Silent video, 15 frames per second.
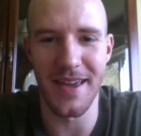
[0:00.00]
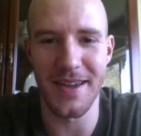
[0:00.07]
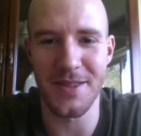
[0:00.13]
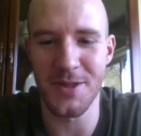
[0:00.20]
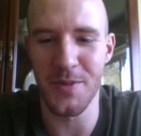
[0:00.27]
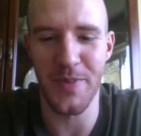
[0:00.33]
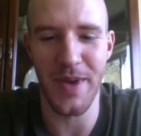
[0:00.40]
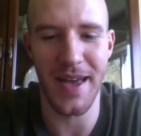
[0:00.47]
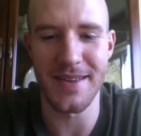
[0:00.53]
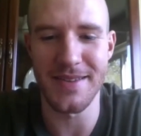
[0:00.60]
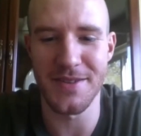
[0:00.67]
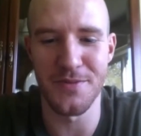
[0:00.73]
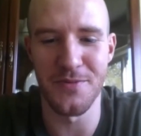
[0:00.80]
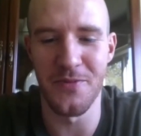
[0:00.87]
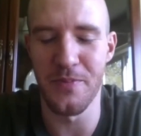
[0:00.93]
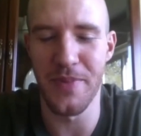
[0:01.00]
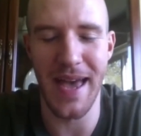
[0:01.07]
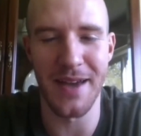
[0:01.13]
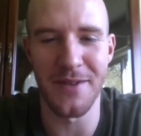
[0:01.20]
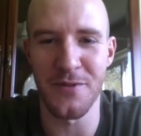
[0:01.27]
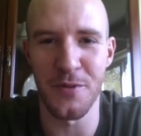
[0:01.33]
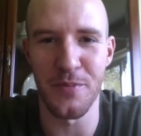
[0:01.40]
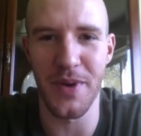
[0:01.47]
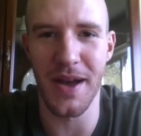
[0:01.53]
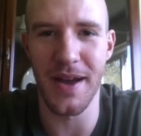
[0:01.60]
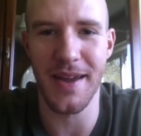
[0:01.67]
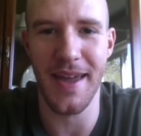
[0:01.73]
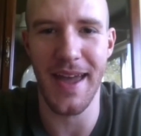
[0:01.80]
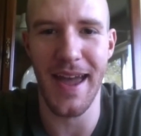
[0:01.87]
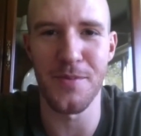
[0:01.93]
like the best bang for
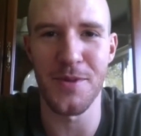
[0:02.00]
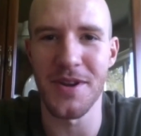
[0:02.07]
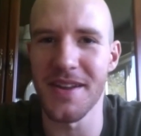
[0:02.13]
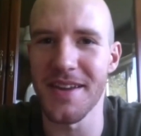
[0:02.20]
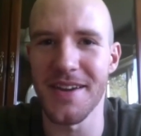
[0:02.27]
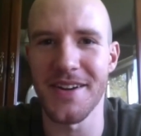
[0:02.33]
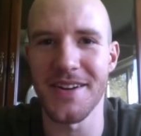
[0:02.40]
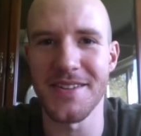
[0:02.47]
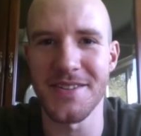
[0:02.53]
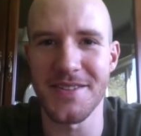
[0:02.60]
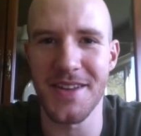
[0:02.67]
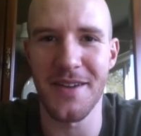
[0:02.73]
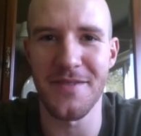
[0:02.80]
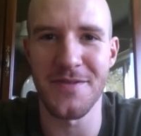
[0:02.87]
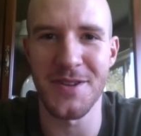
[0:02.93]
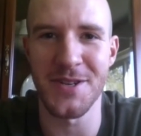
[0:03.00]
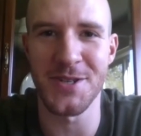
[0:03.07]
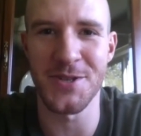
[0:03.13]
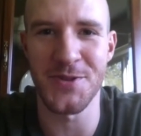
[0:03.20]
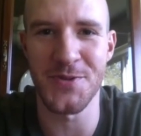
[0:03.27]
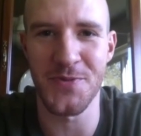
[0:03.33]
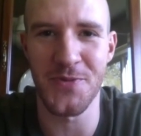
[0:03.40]
buck camera gear and stuff to just